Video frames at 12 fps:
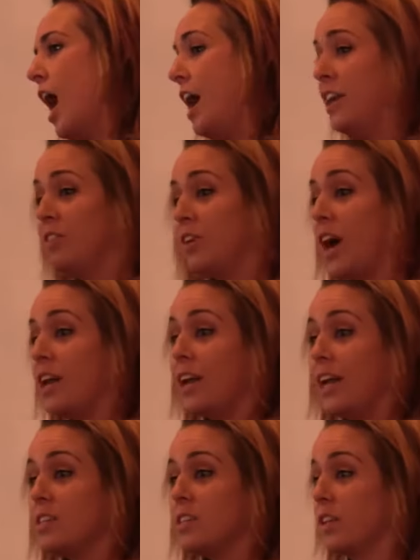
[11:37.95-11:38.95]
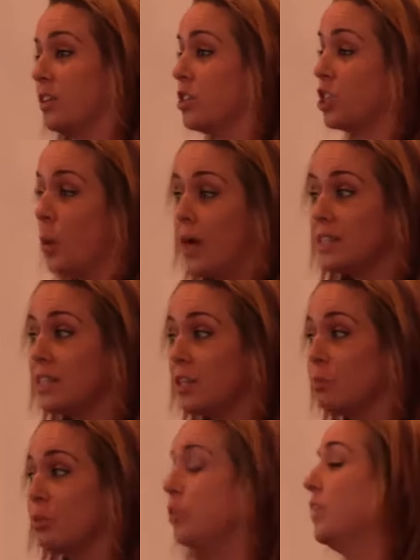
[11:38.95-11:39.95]
I never got an answer, so I
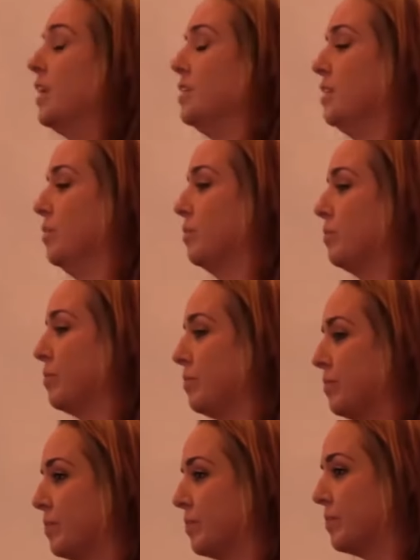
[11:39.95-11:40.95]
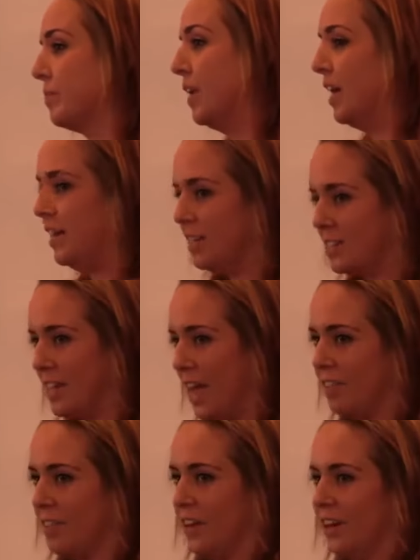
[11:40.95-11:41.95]
didn't approve it. And it
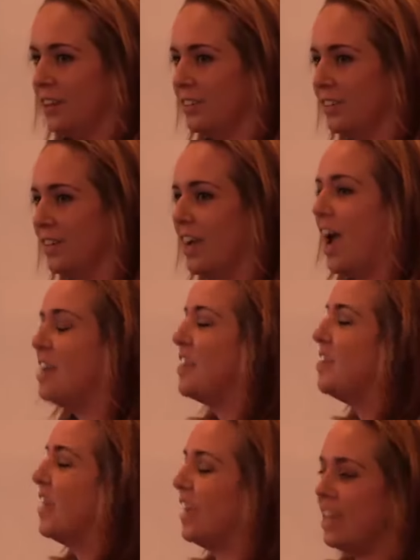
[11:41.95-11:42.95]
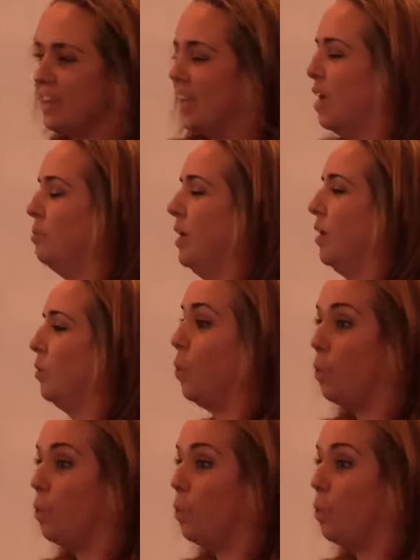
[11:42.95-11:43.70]
sat there. And then the heat came down.